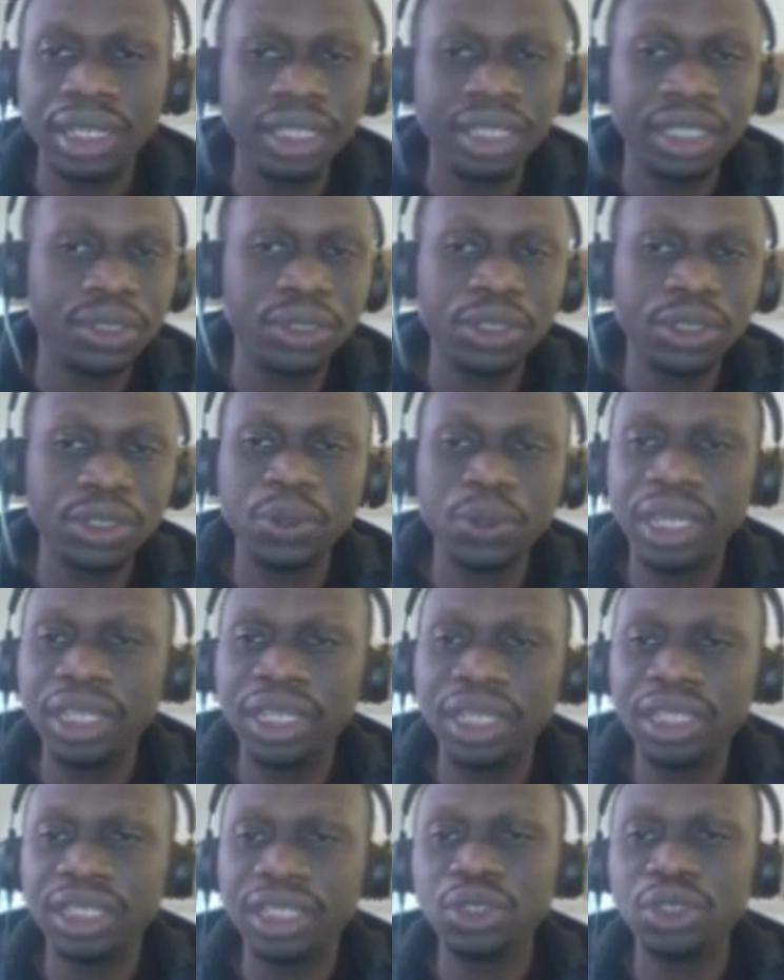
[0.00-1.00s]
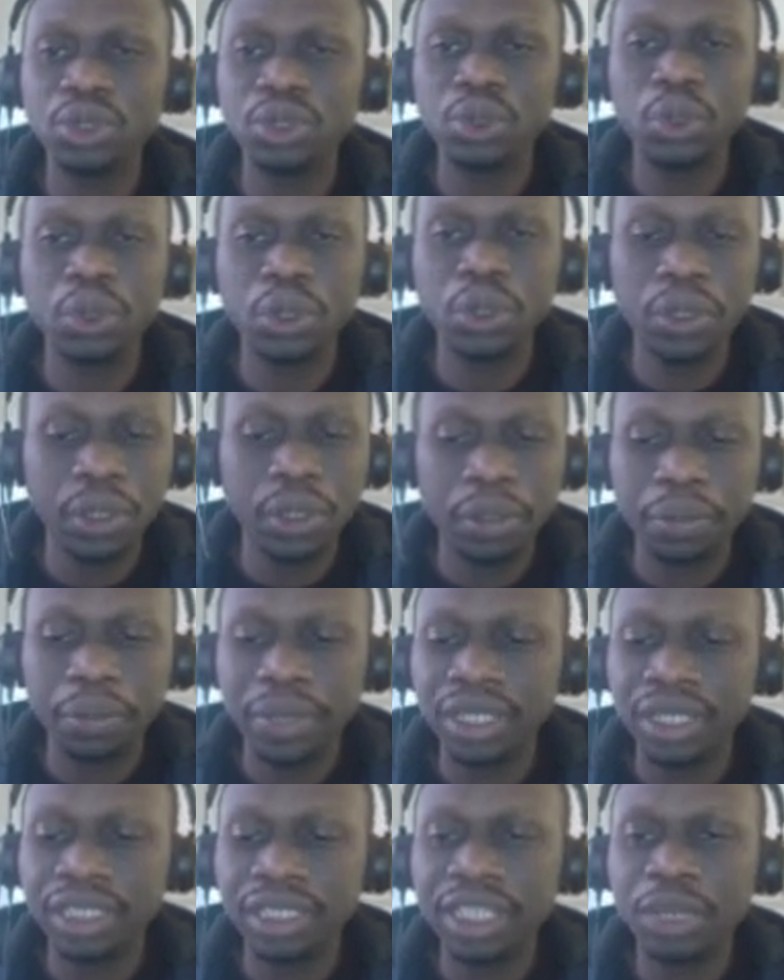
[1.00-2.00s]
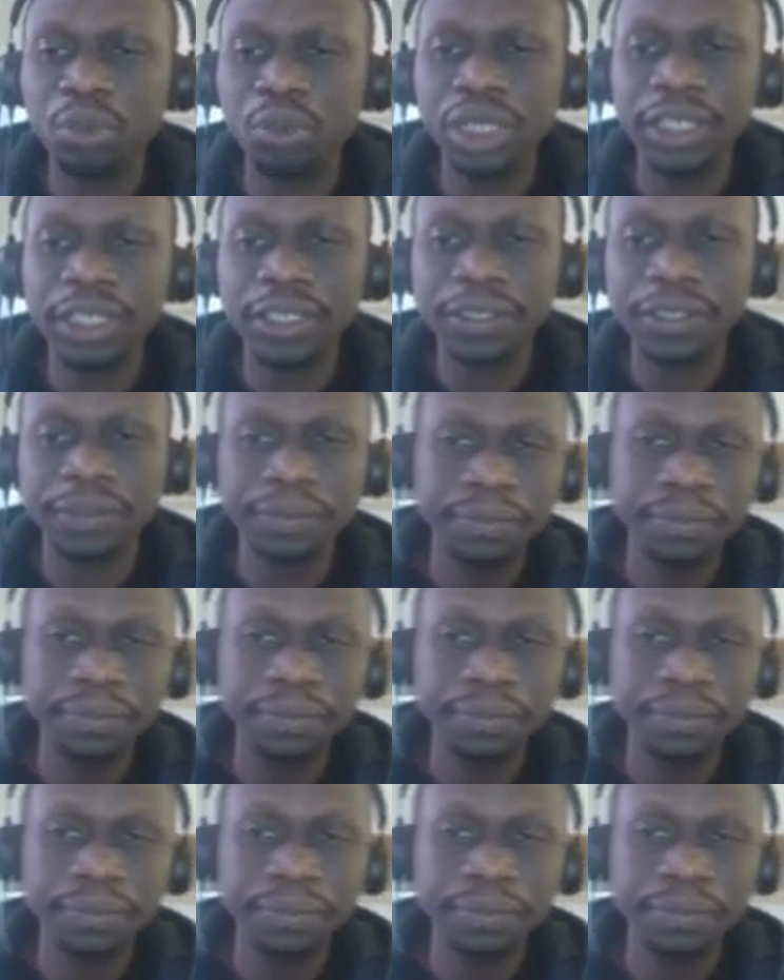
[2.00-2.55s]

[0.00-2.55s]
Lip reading: It's loaded. So by the time we